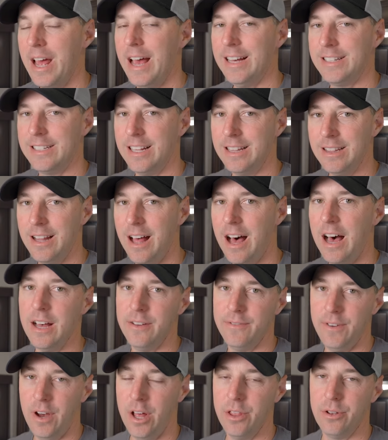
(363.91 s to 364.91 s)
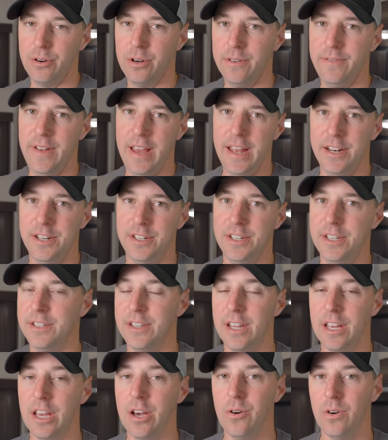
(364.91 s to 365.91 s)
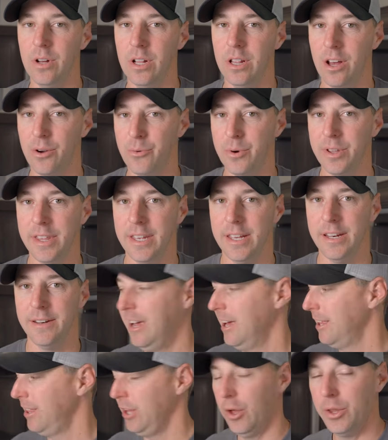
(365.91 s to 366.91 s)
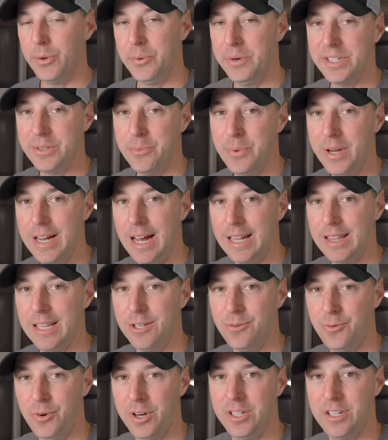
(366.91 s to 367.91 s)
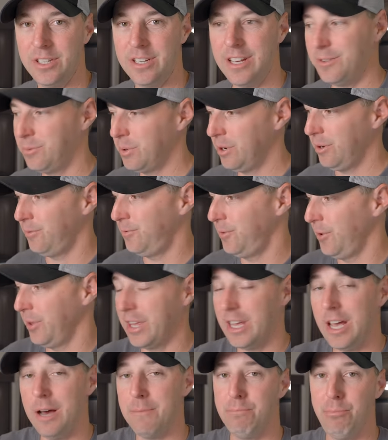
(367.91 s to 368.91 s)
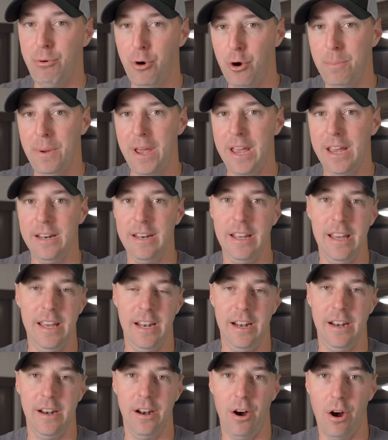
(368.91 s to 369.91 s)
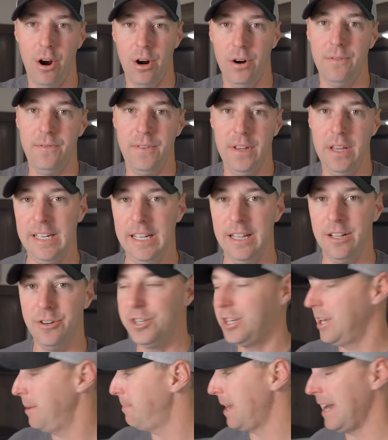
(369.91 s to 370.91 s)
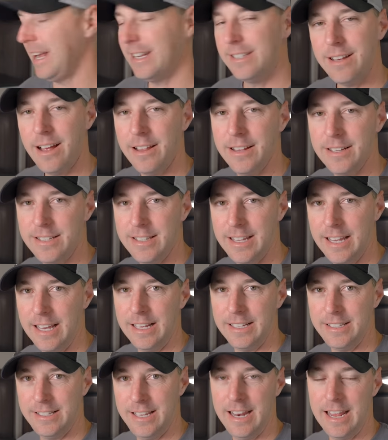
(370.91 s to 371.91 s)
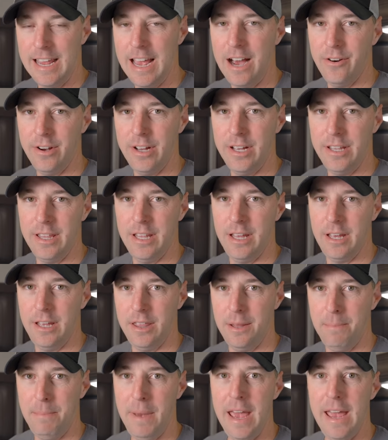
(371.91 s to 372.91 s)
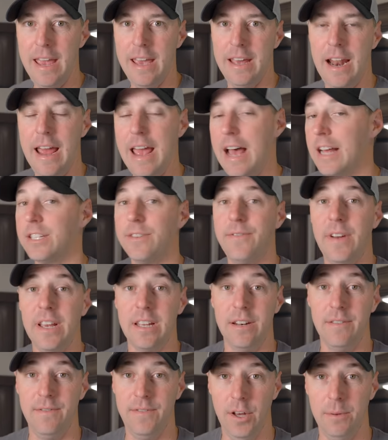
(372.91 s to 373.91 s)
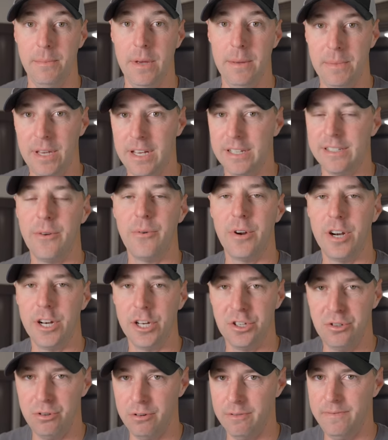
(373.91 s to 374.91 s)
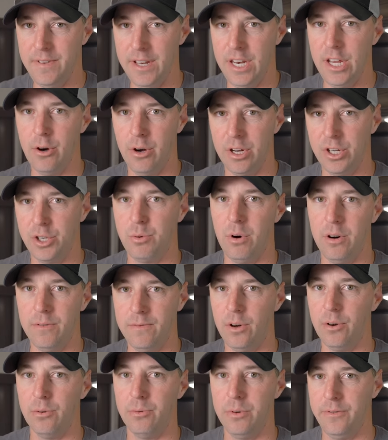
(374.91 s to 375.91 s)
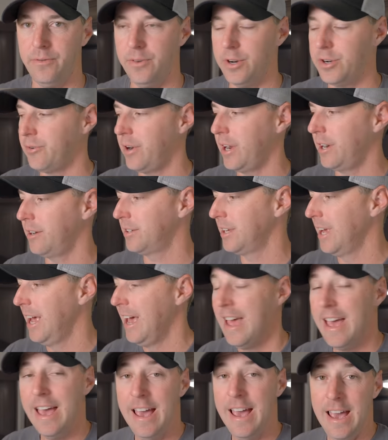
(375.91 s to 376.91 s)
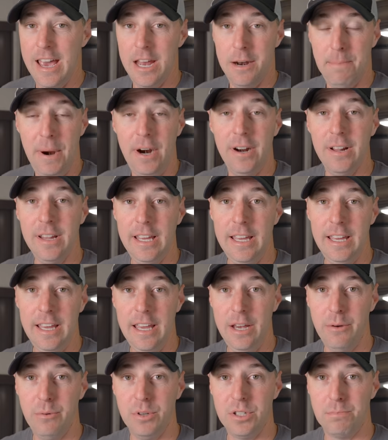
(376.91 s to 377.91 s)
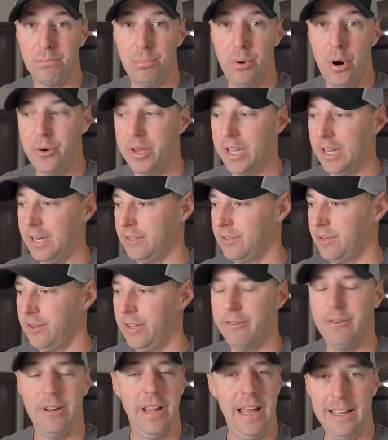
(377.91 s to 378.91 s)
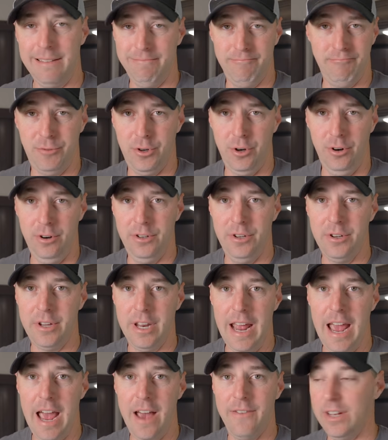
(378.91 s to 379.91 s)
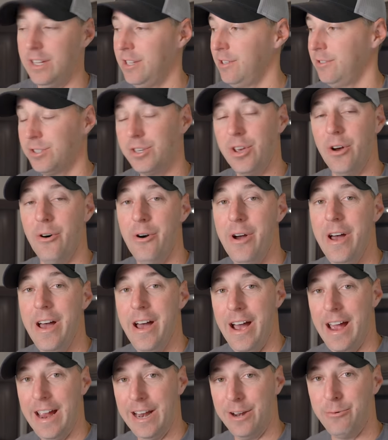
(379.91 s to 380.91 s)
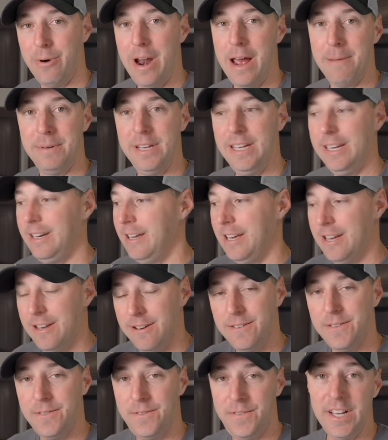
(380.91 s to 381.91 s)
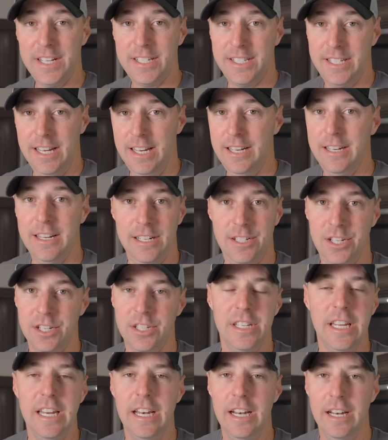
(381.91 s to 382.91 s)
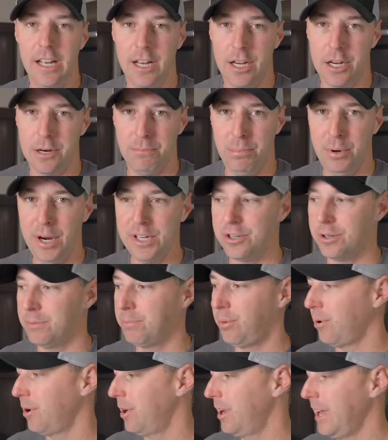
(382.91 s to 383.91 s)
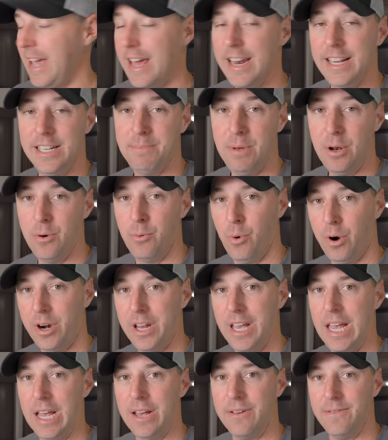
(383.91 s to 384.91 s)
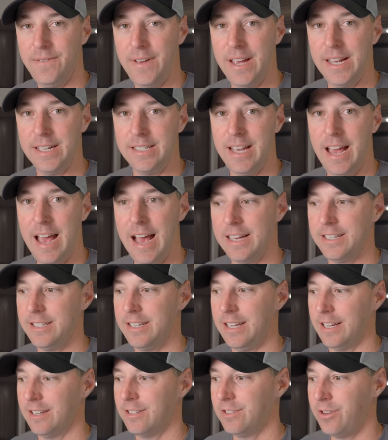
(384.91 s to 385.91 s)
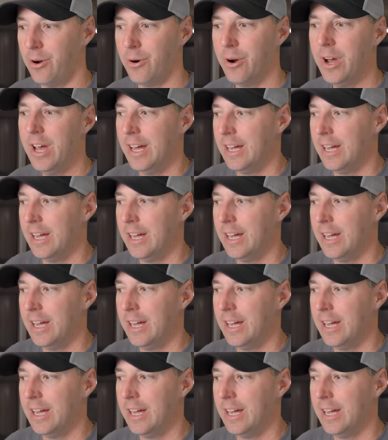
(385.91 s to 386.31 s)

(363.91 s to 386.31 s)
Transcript: has a lot of other advantages that go along with it. The only reason we got this fridge is because we were filling up propane at an RV dealership and I saw this thing sitting out in the, the bay and I asked if I could film it because I wanted to do a video on 12 volt refrigerators. And apparently it was broken. So they were like, sure, you could have it. So I grabbed it fixed it. It just needed a compressor board and it's been working fantastic. So